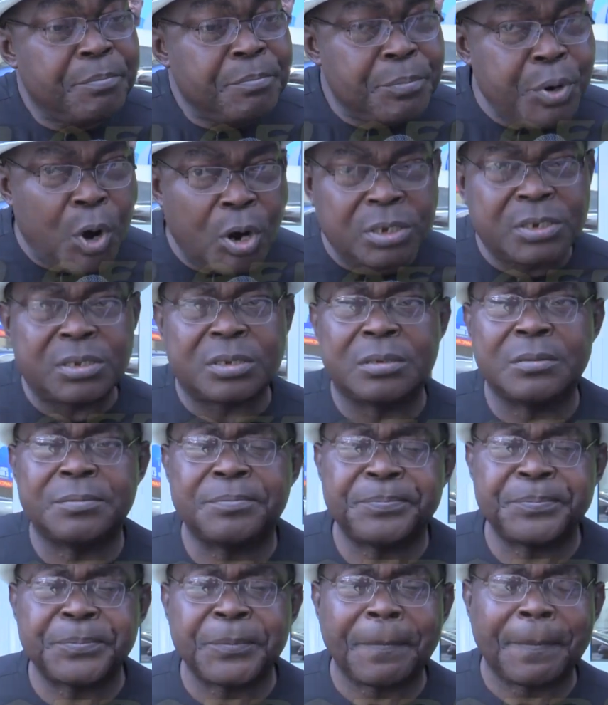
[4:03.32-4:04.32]
But
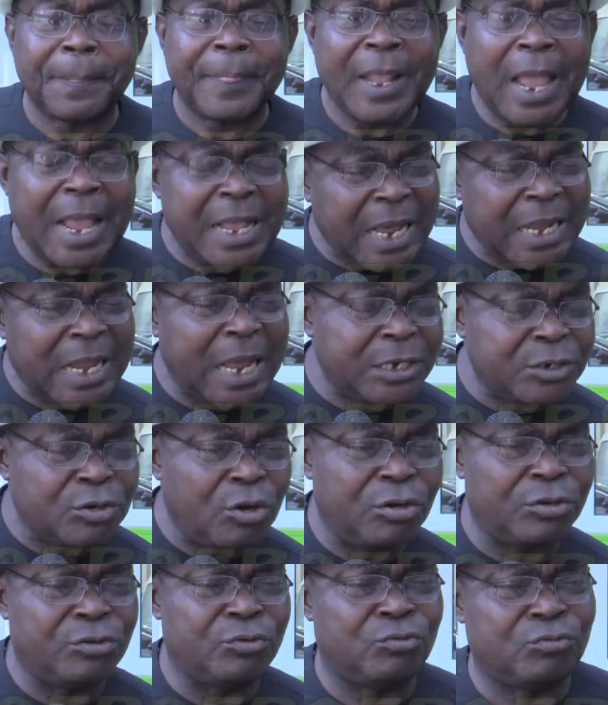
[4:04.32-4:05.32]
I can
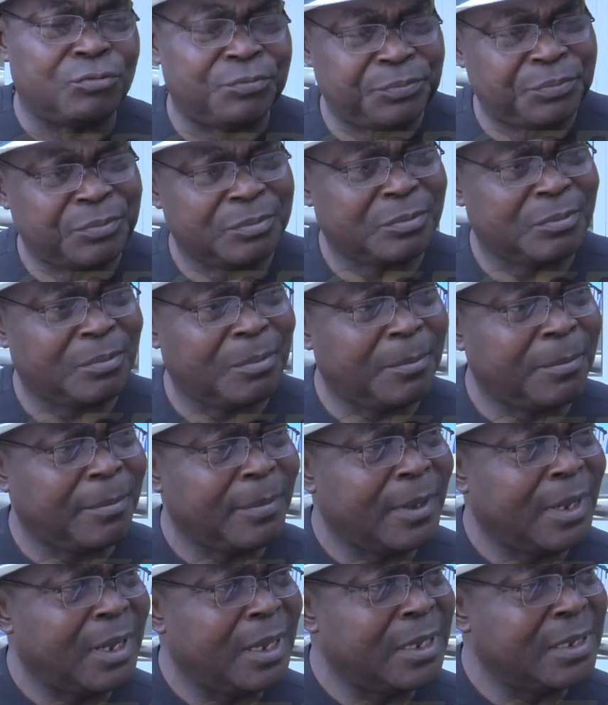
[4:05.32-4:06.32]
assure you
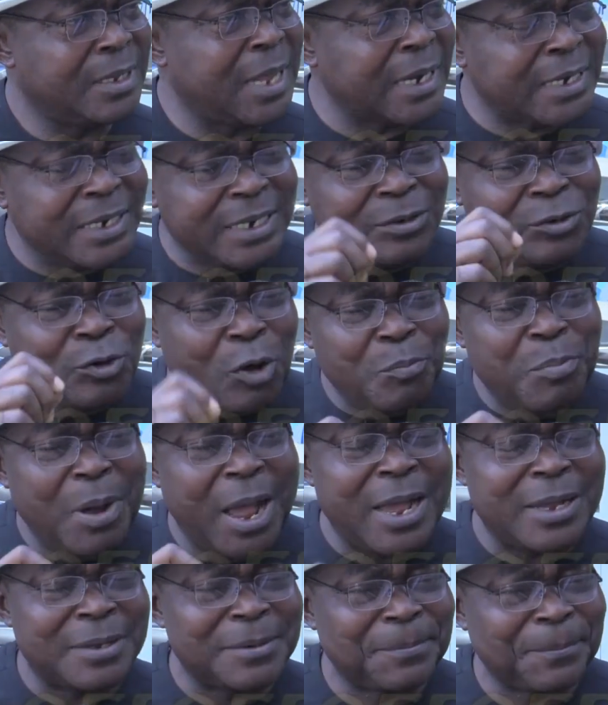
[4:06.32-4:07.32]
that the
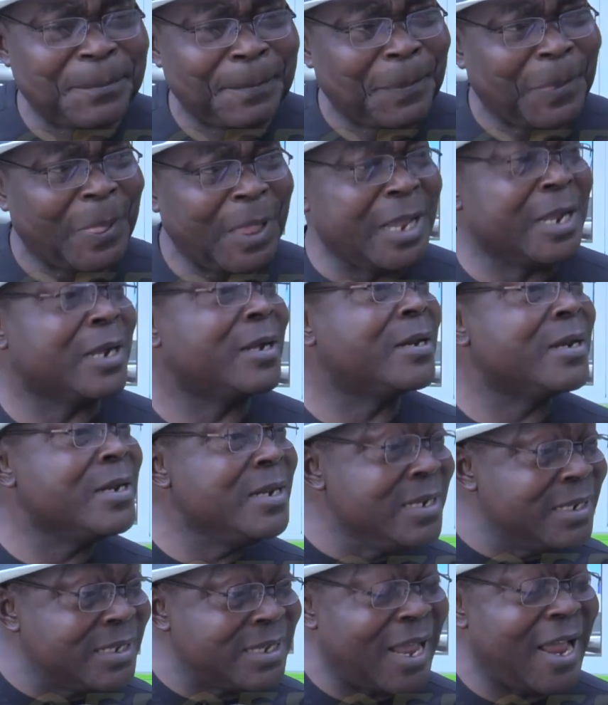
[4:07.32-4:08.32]
number
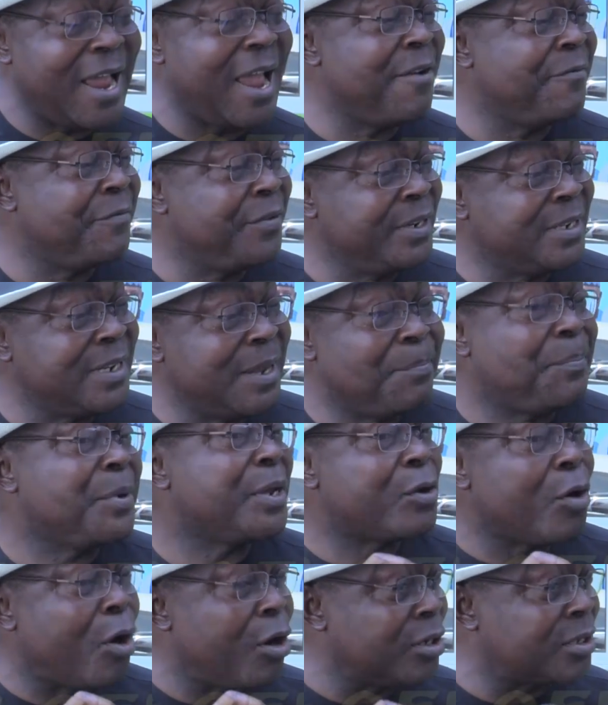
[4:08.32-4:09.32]
increased every day
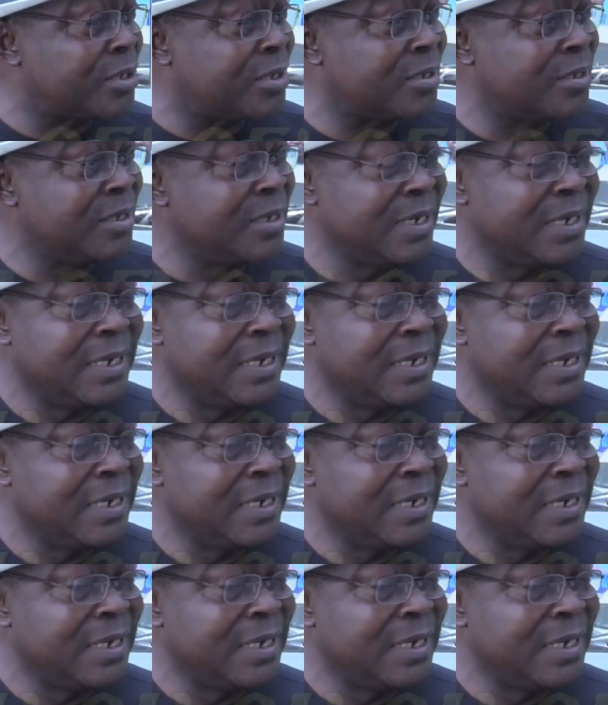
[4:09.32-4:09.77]
because